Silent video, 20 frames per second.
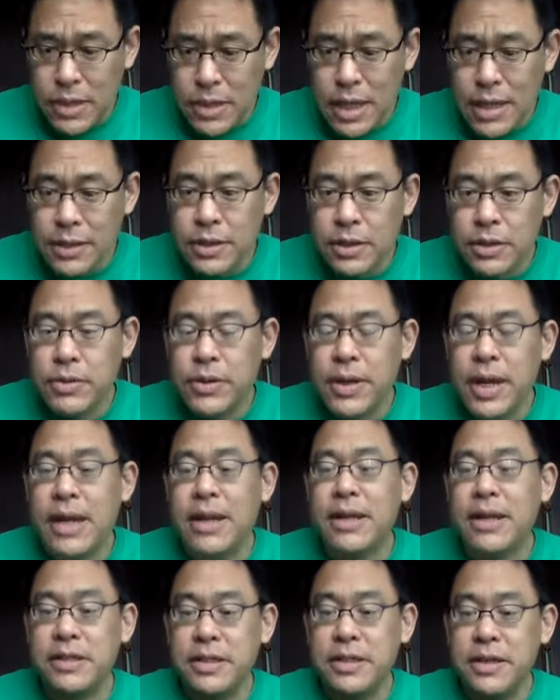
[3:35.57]
And so you
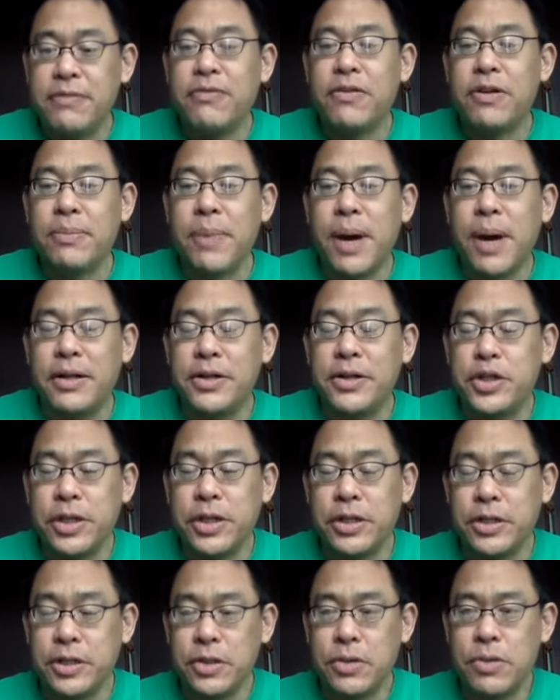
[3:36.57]
get a different
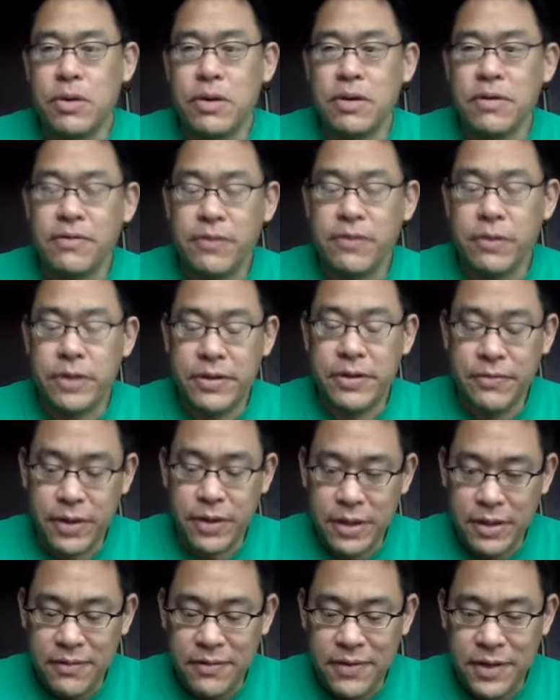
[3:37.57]
polygenic score for
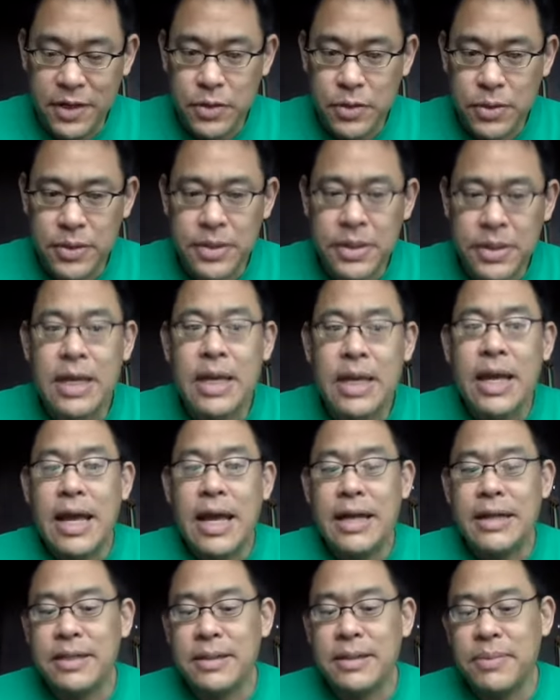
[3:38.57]
different individuals.
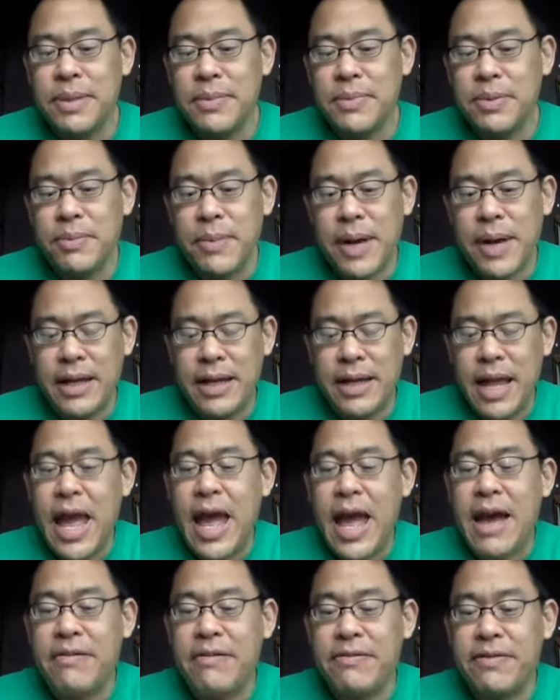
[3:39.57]
And some people might
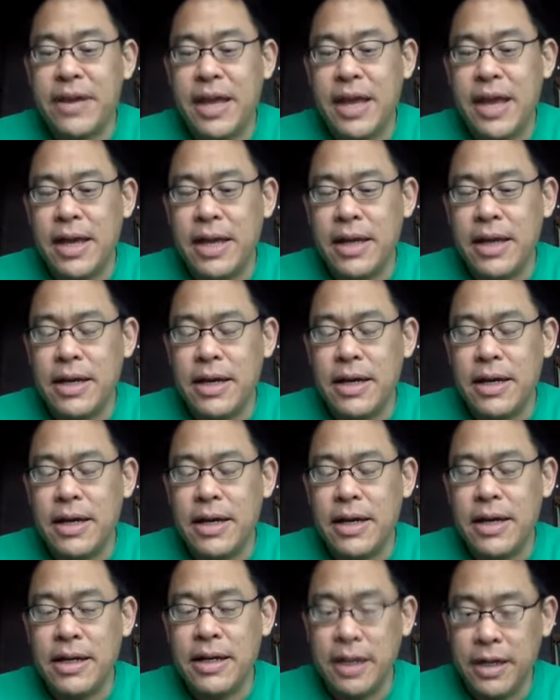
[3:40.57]
have an
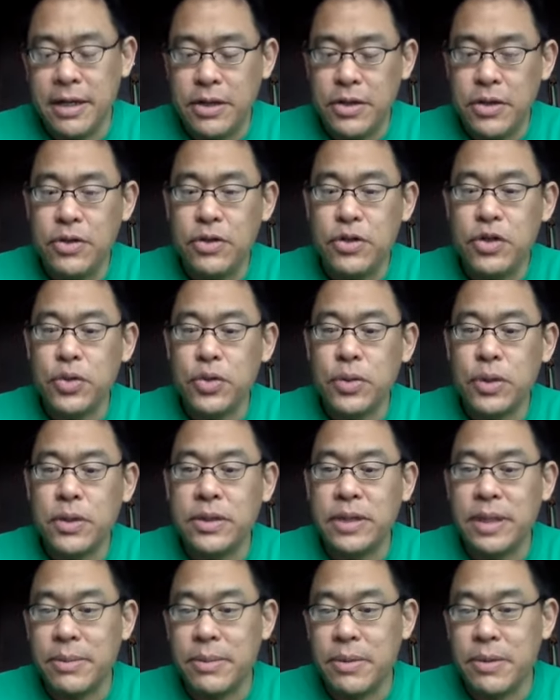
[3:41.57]
unusual
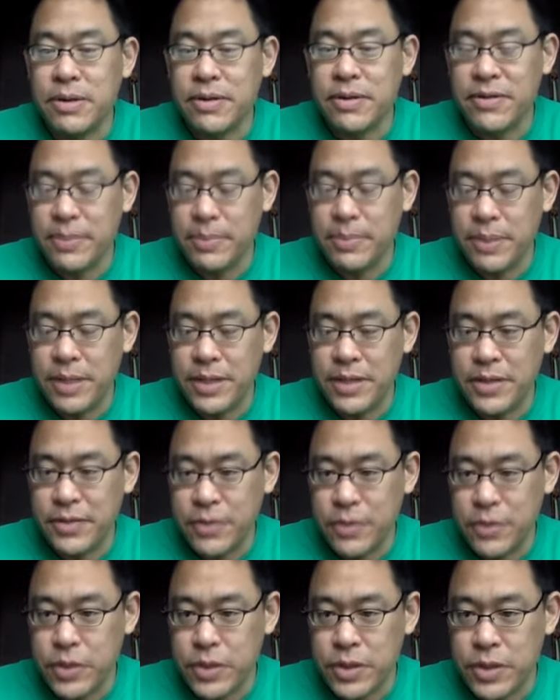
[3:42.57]
number of the plus
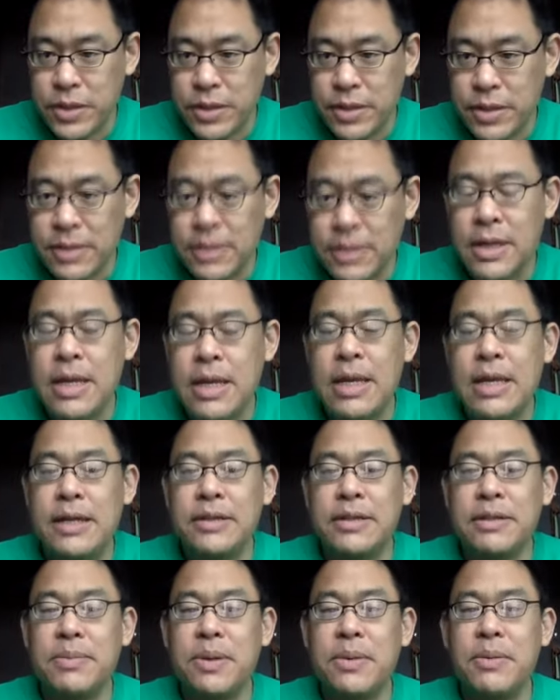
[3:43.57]
versions.
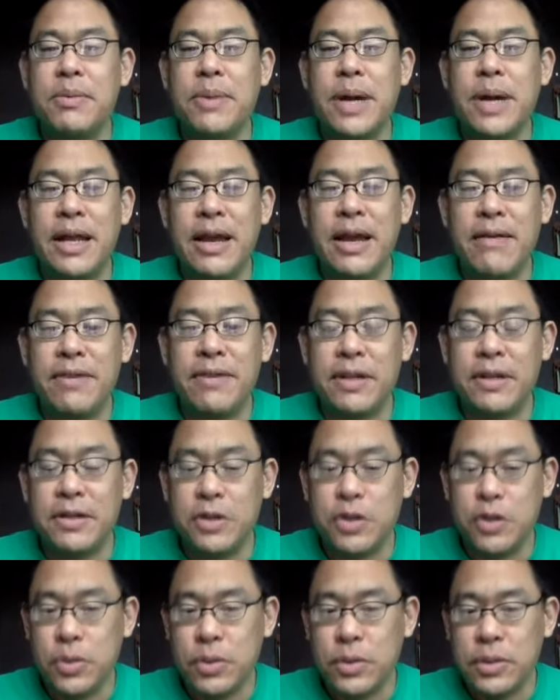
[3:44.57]
Some people might have an
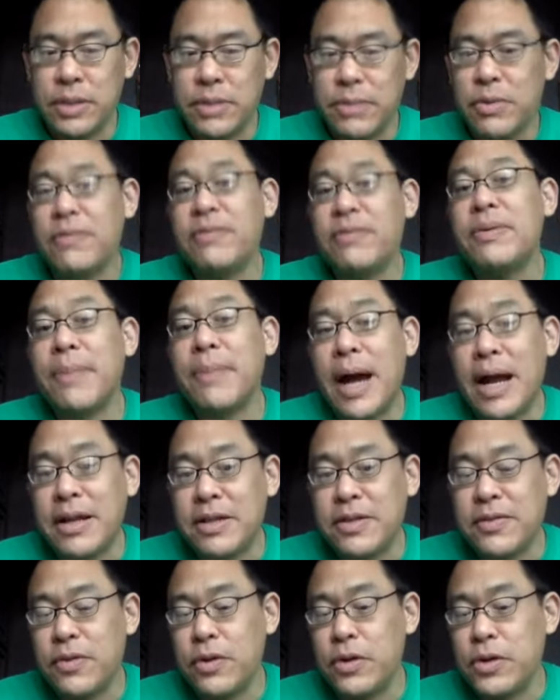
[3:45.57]
unusual number of the
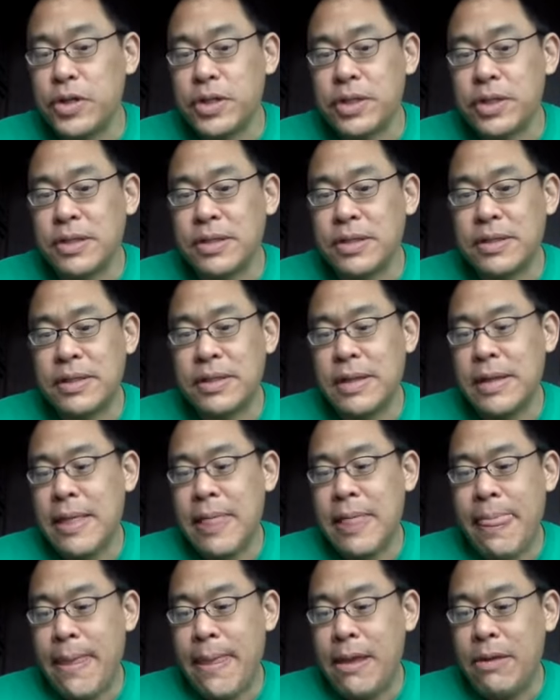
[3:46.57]
minus versions.
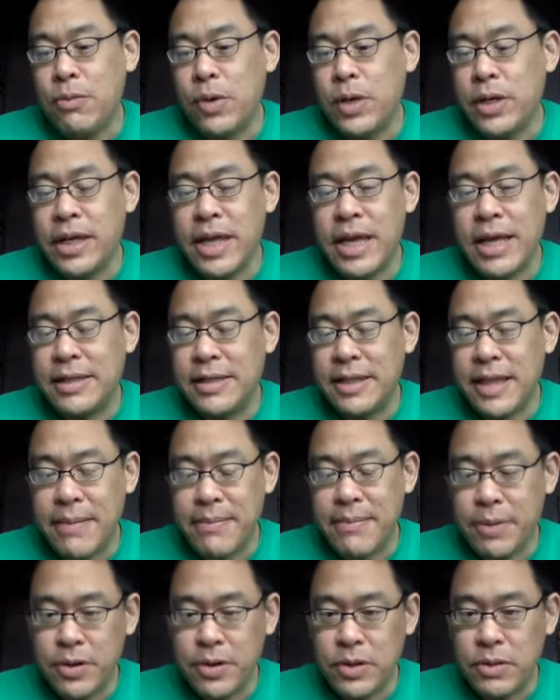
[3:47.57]
In one case,
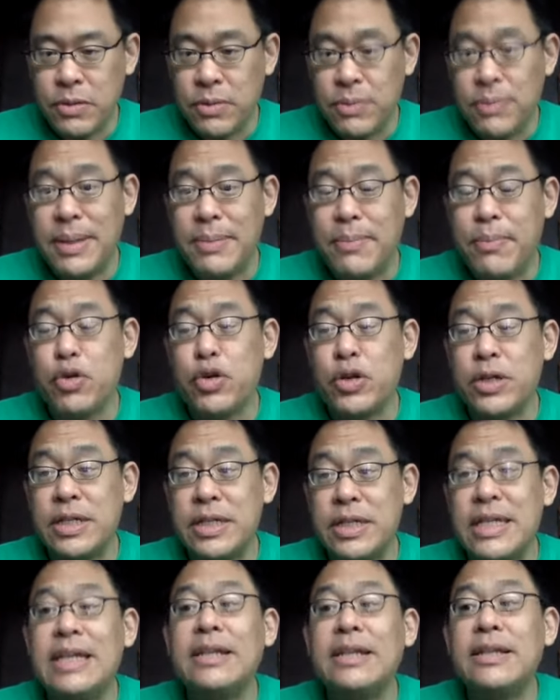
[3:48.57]
that person would be
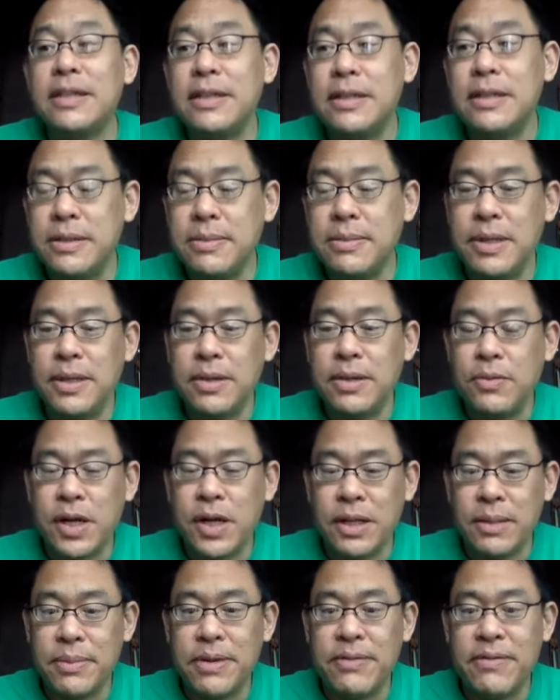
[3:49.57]
predicted to be
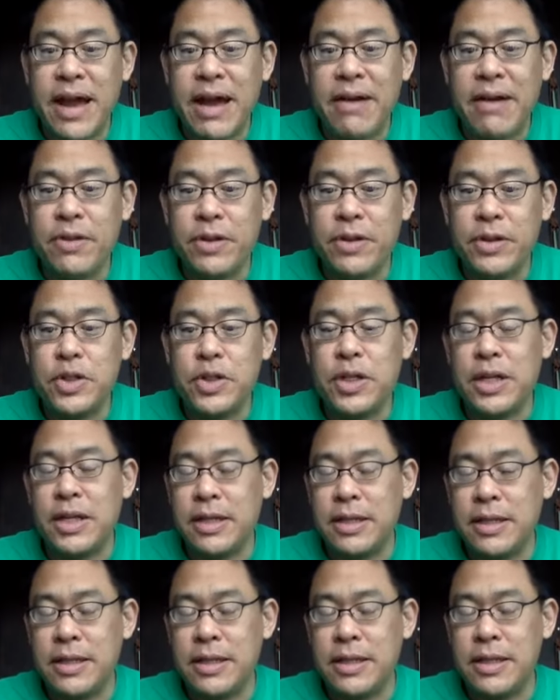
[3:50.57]
well above average. And
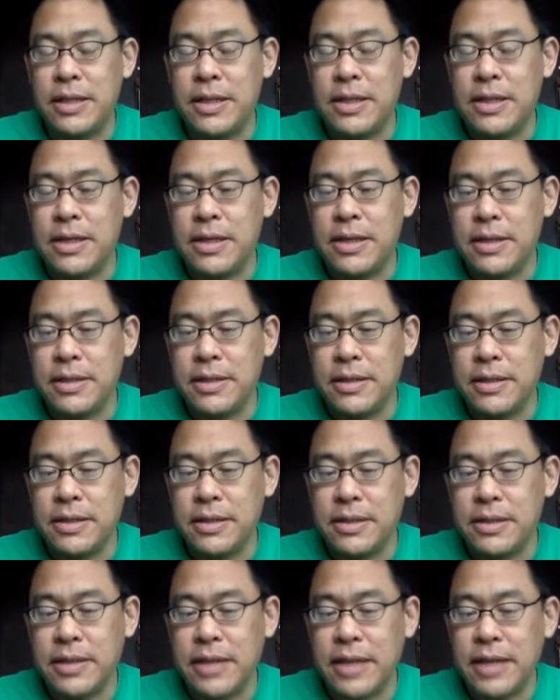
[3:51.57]
in the
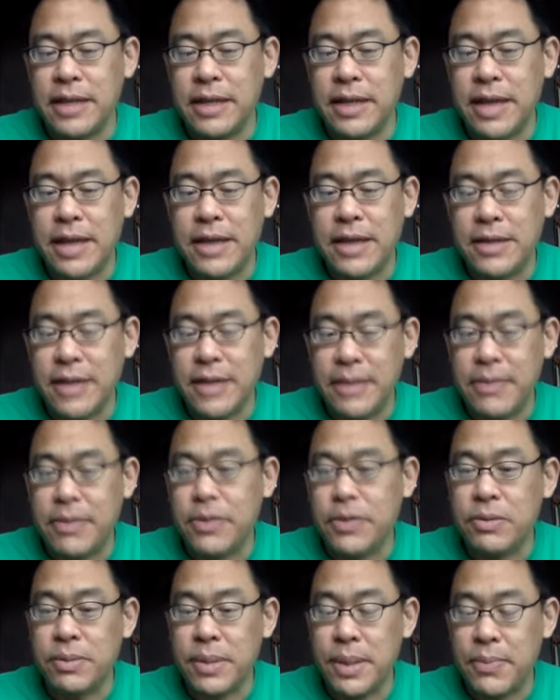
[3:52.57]
second case, that
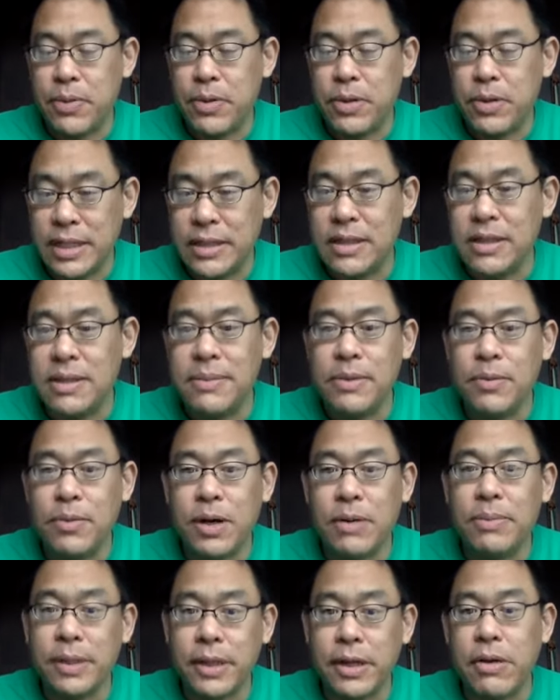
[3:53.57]
person would be predicted to be
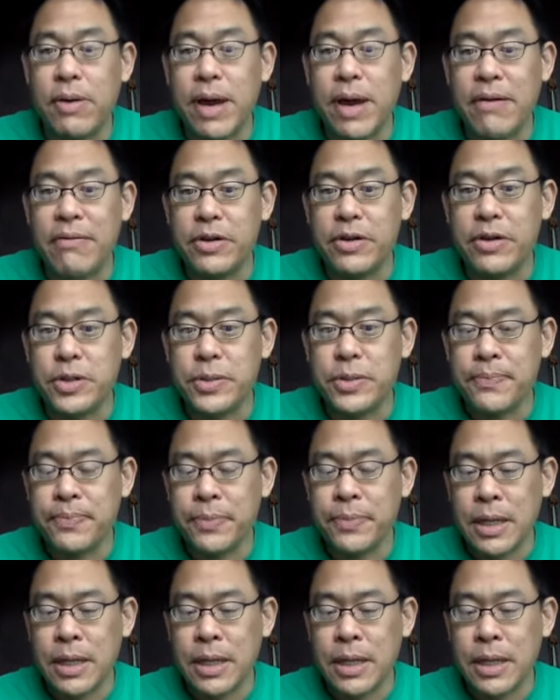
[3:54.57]
well below average.